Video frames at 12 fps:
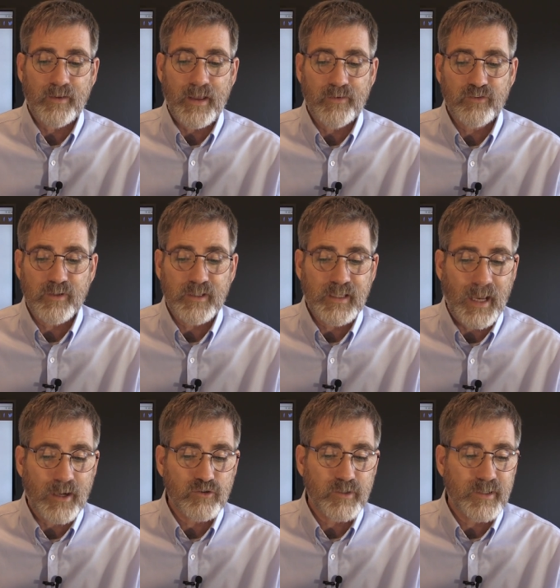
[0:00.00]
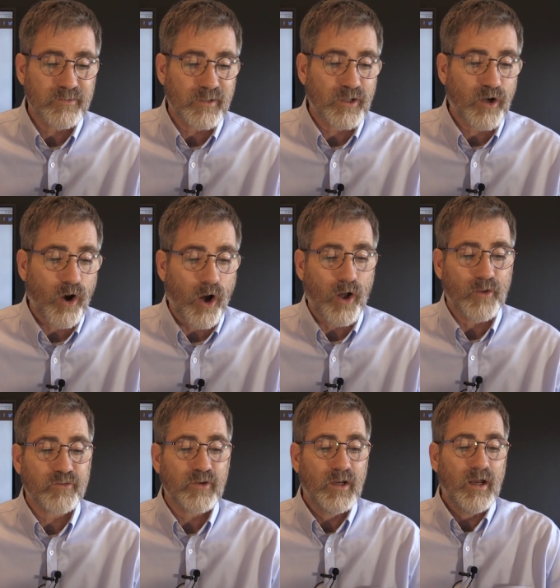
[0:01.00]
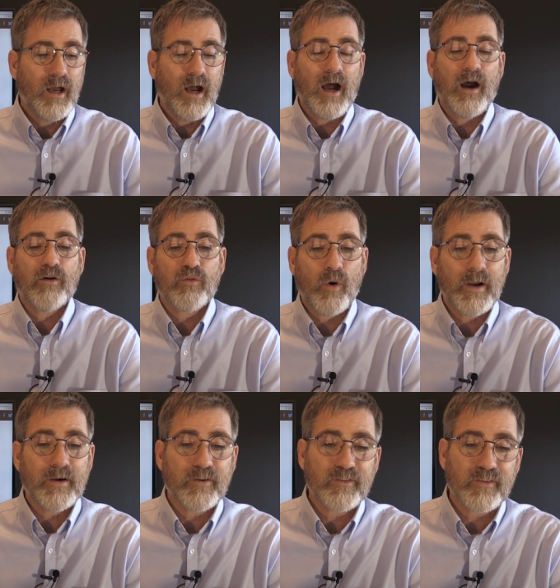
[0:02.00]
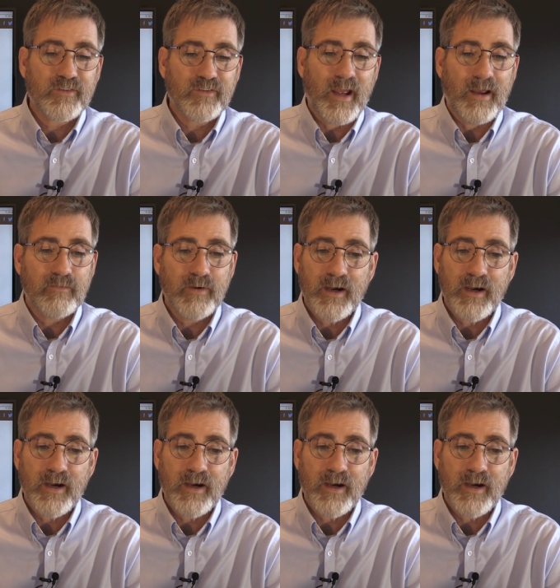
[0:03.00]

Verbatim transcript: as to the casualties and the cause, uh, Reuters said.